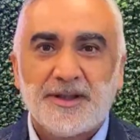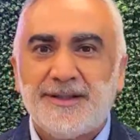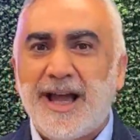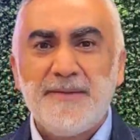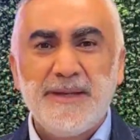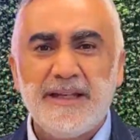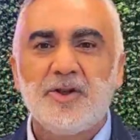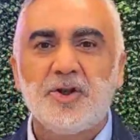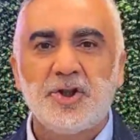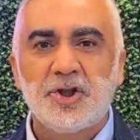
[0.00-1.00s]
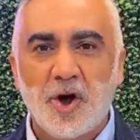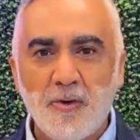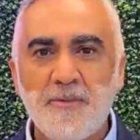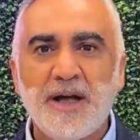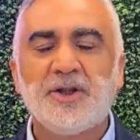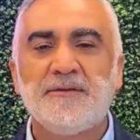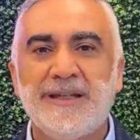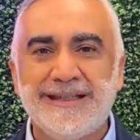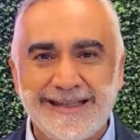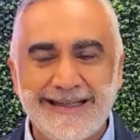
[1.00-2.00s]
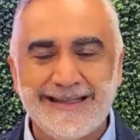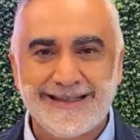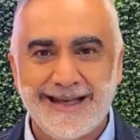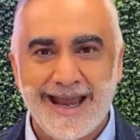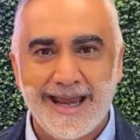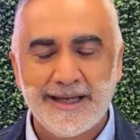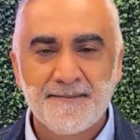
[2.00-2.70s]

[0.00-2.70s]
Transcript: Diabetes. There's so much of disease today